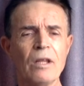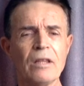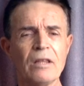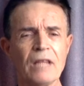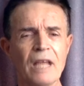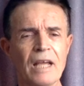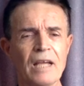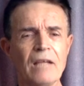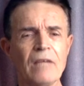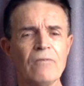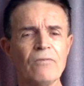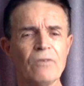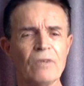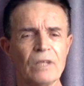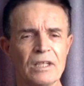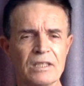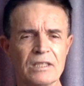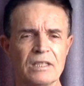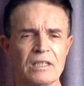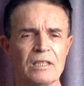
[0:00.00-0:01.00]
to thank you for
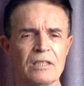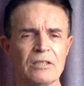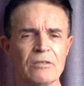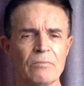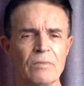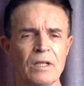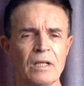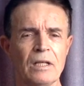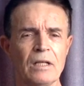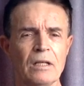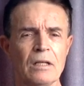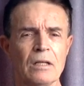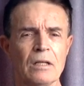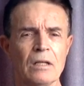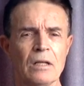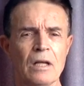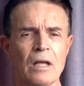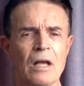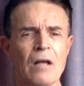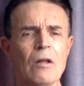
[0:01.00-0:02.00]
listening to me.
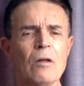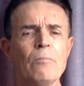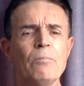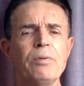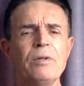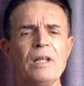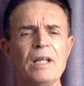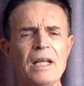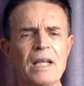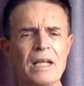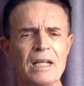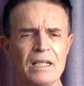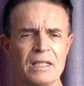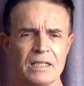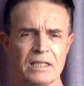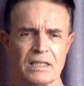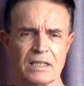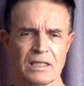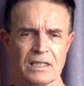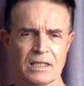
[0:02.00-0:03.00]

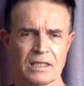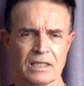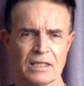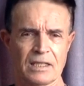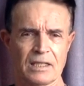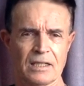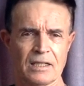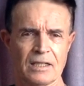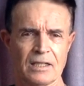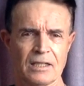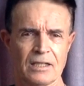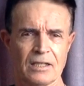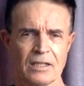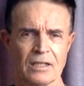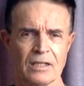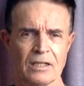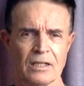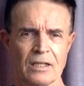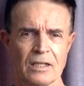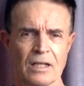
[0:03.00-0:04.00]
Please
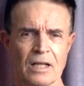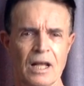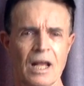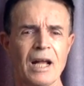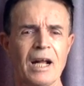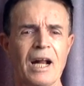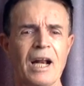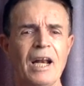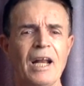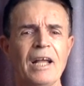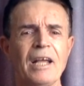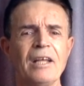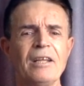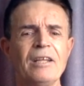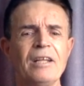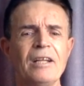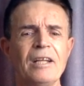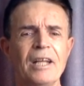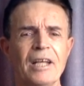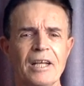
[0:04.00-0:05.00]
click on
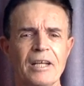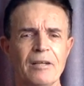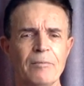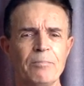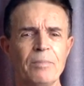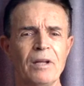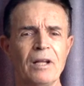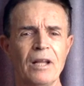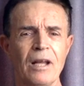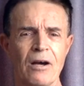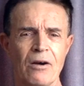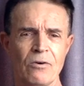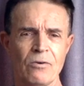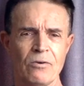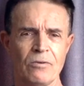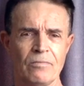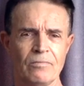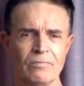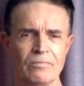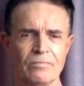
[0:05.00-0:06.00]
the link
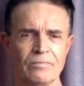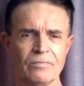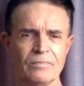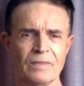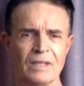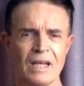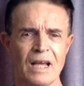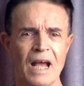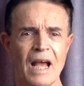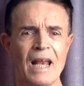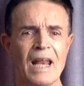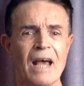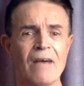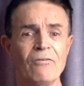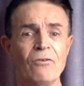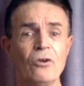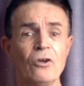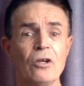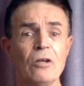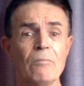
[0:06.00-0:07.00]
below and
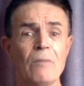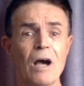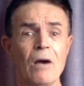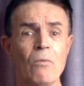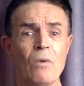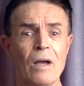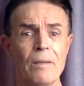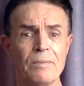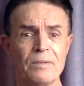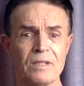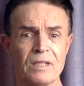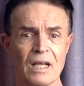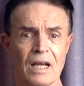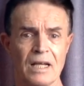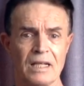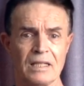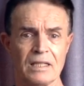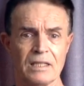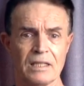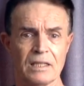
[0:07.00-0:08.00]
have a look at my
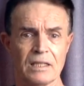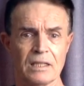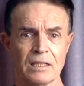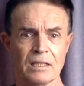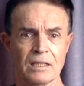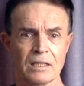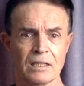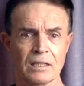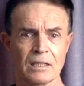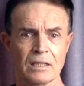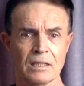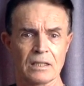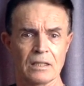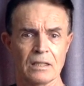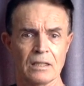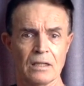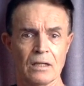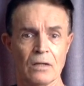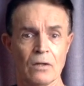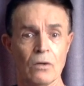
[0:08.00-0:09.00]
website,
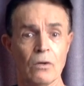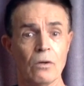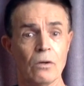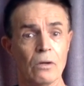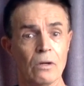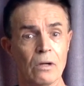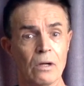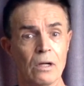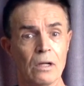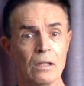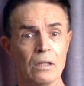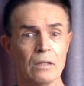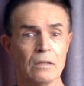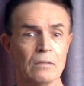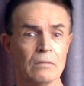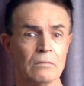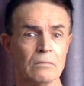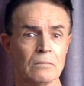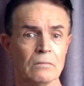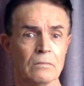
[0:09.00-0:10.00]
or
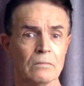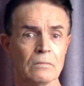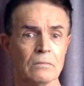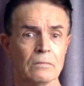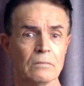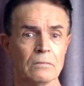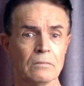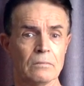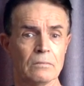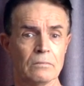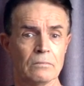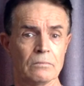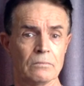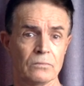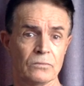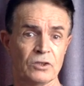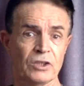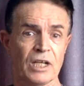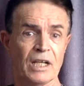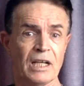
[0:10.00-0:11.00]

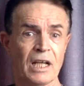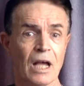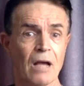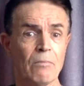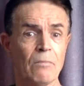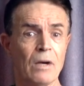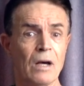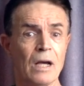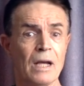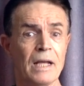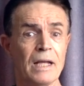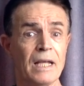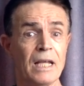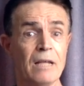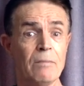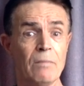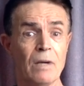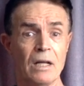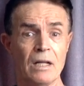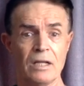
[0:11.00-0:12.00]
check out my
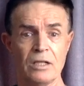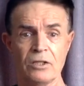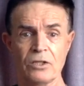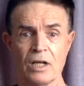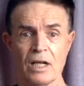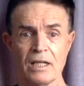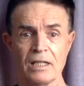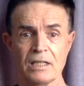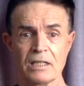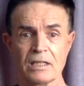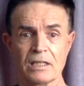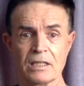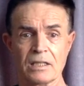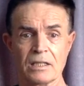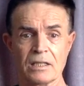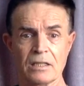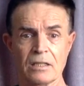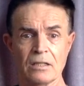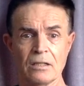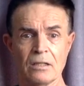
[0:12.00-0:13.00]
email
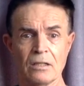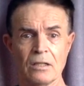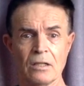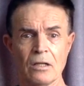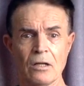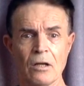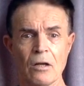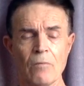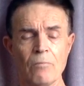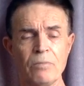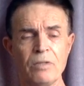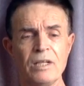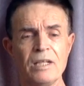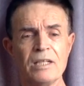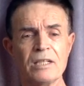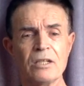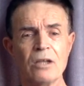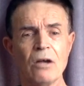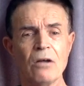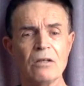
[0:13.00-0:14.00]
address.
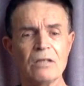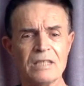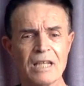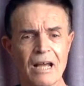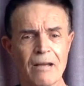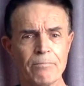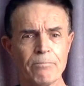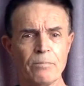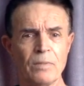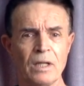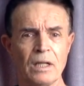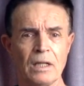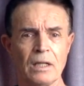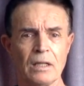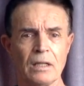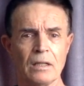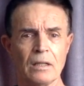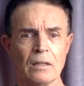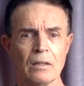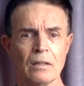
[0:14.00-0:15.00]
Please contact
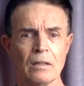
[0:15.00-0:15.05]
me.